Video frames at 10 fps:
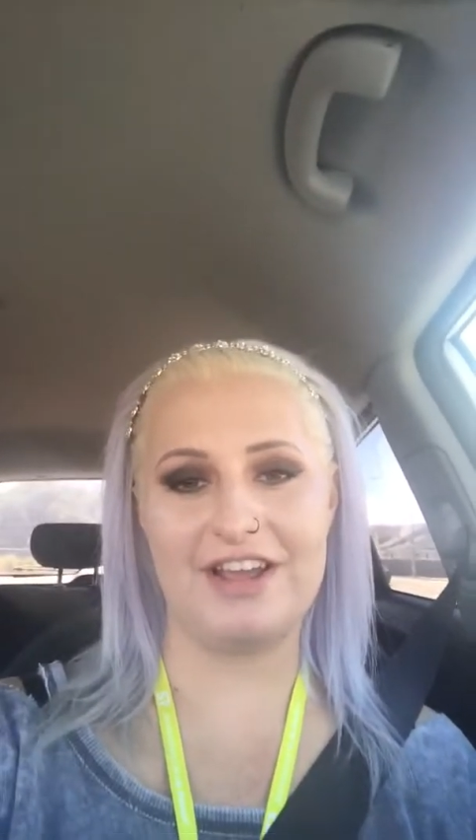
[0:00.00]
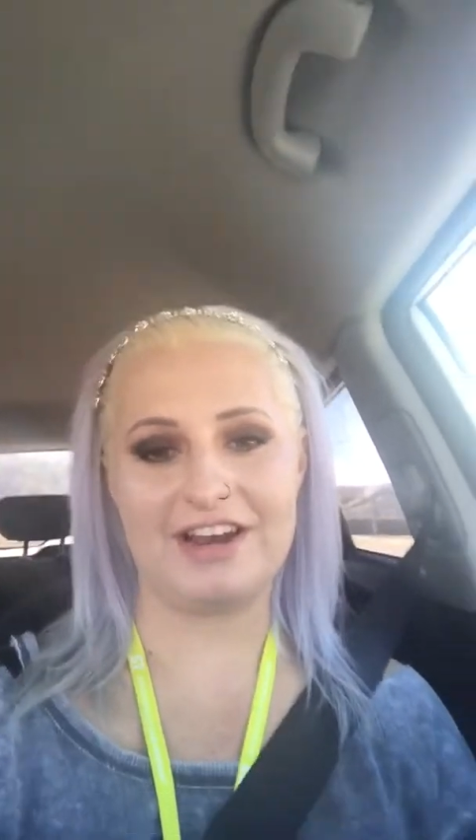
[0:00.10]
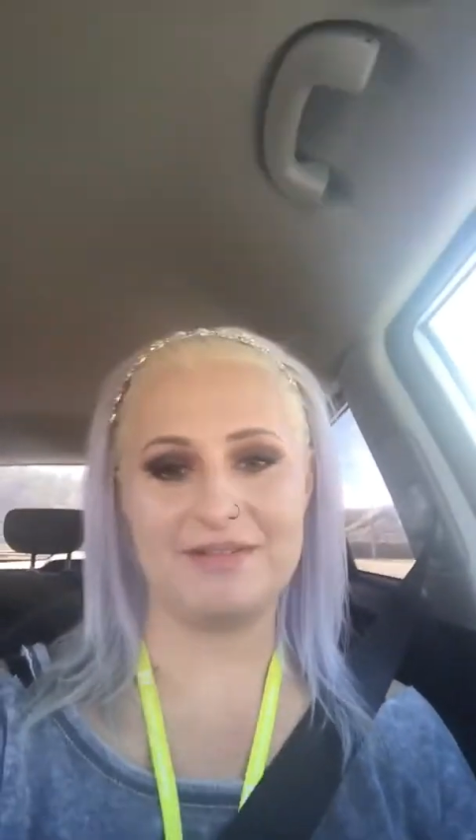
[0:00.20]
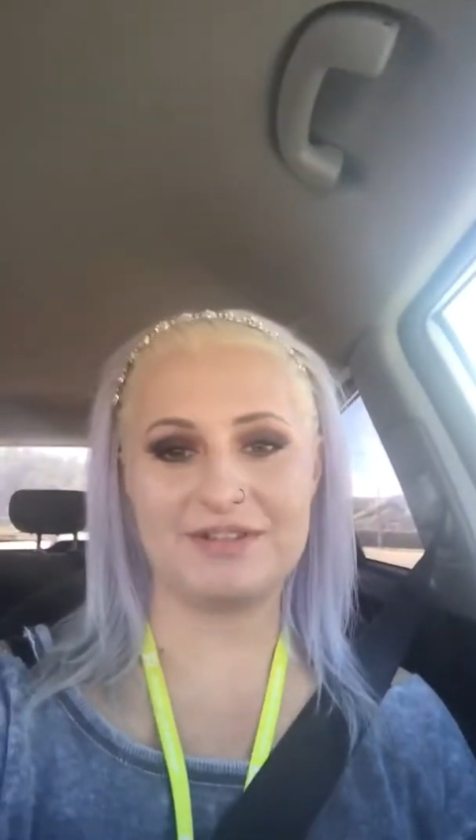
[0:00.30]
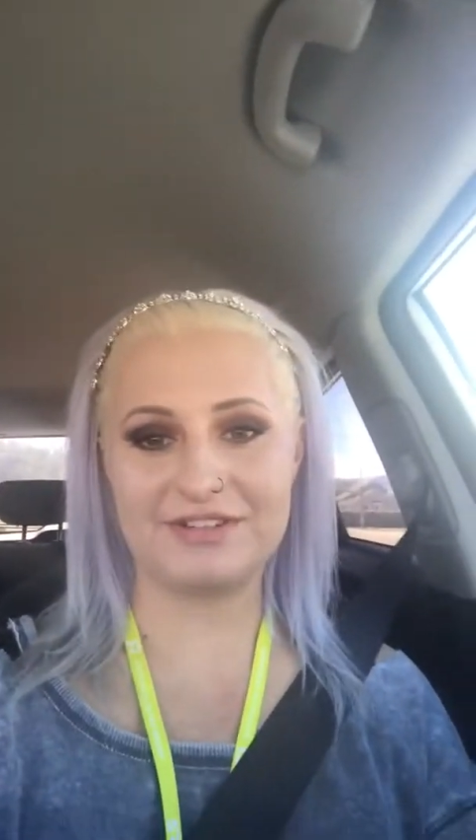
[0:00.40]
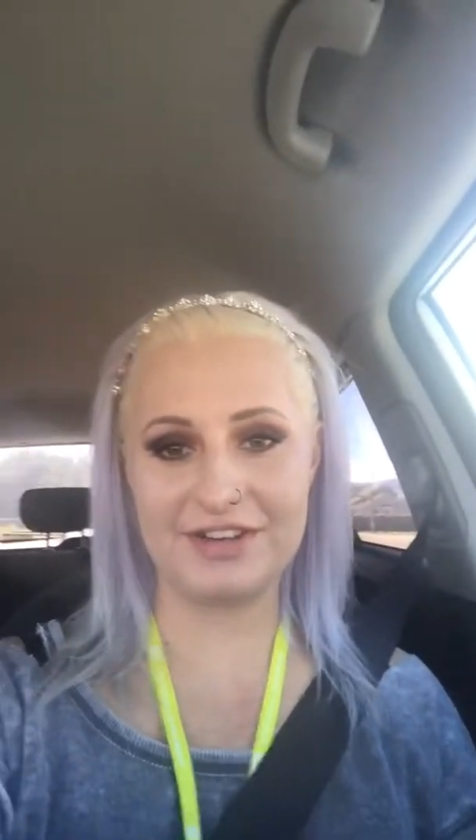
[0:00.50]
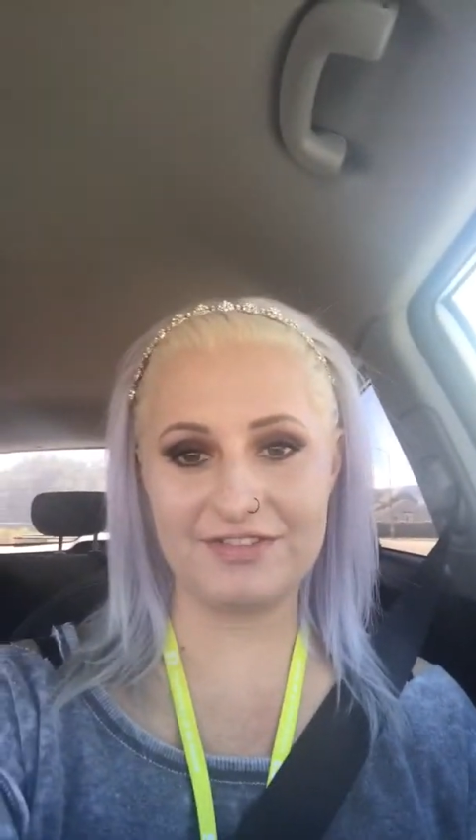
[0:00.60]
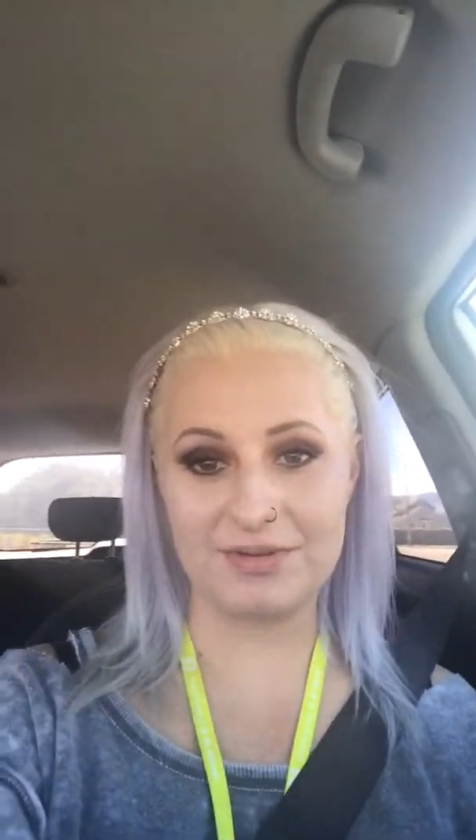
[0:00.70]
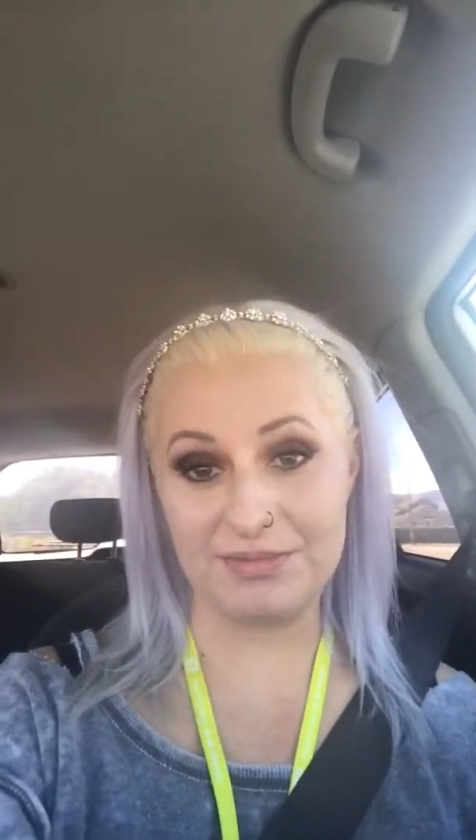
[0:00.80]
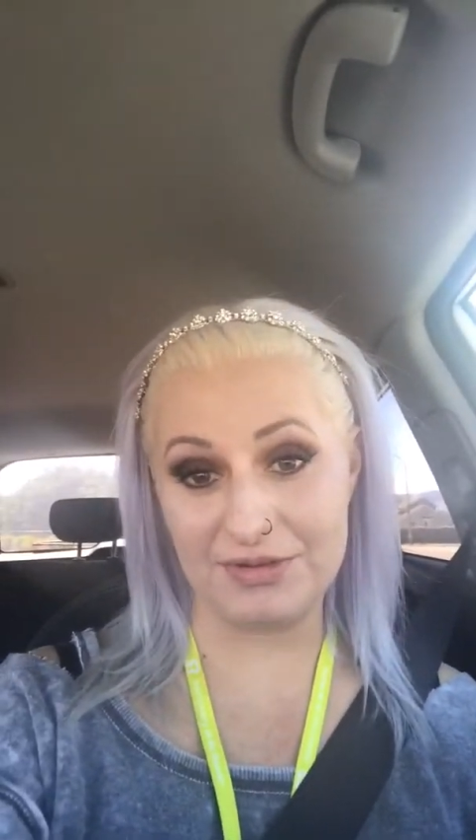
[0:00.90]
and I'm going to
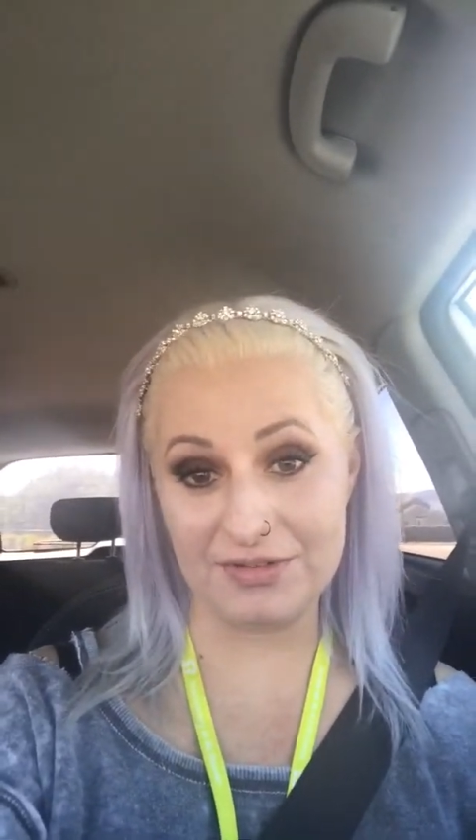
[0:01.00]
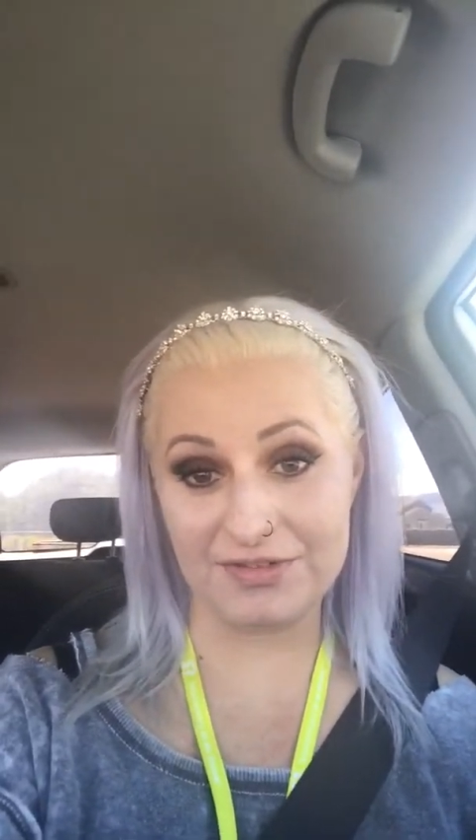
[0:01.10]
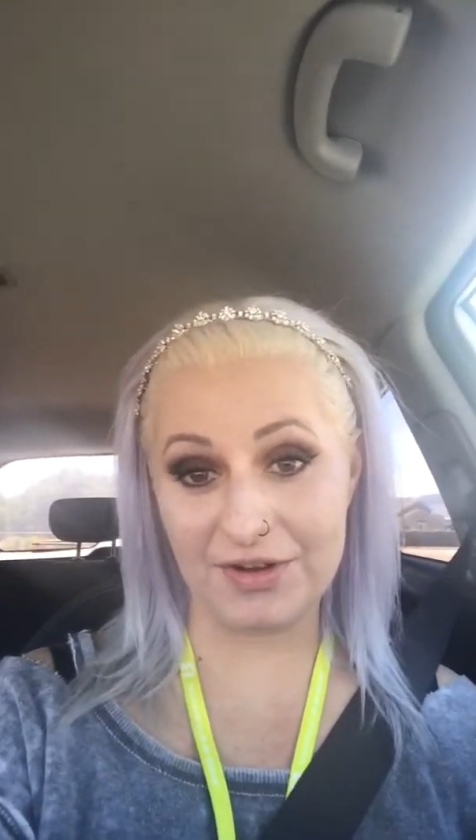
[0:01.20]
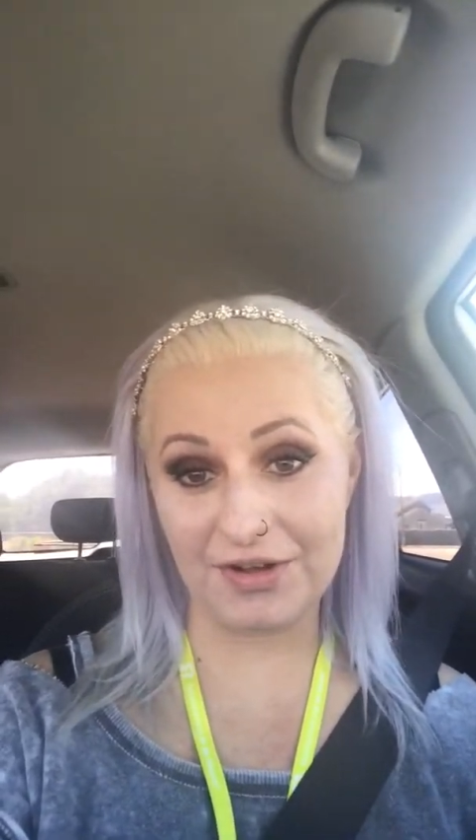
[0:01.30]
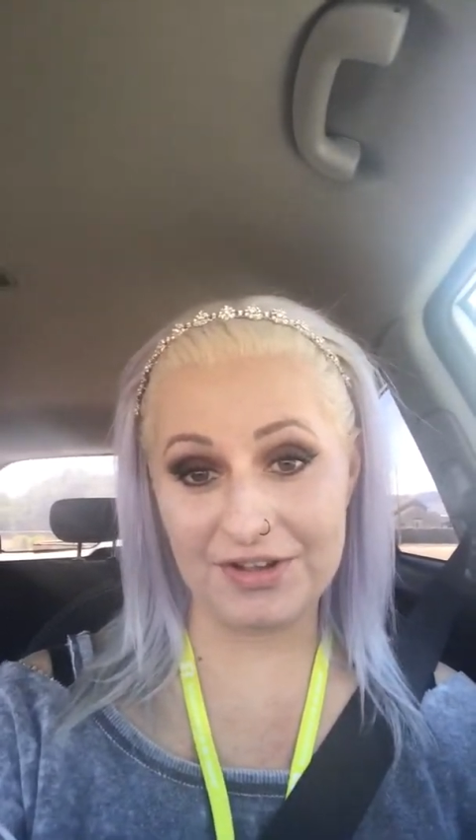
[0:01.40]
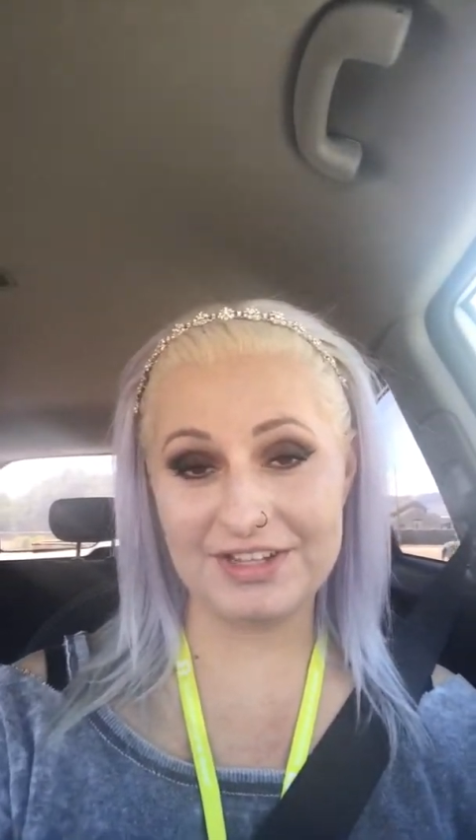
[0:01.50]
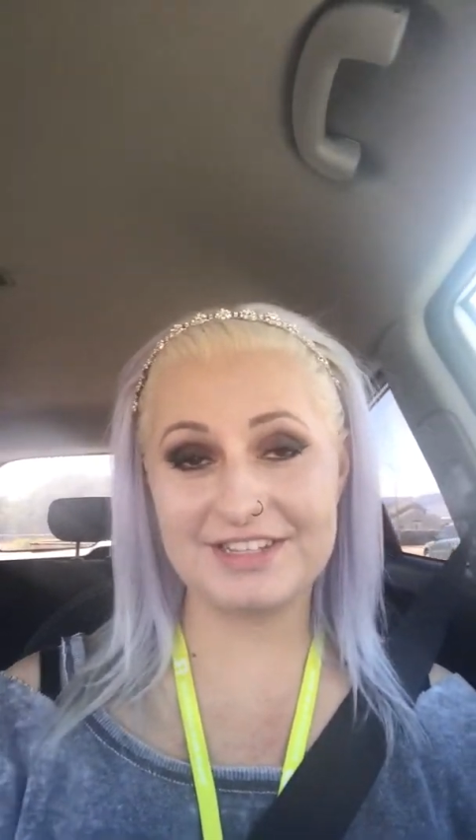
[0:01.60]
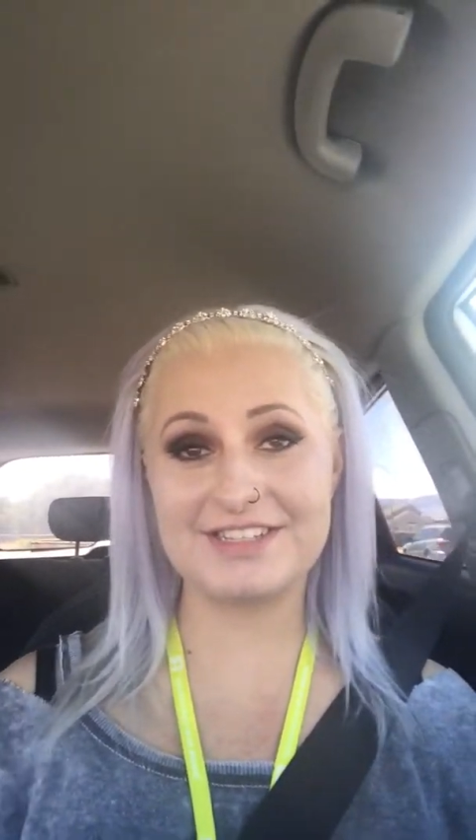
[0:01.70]
feel beautiful,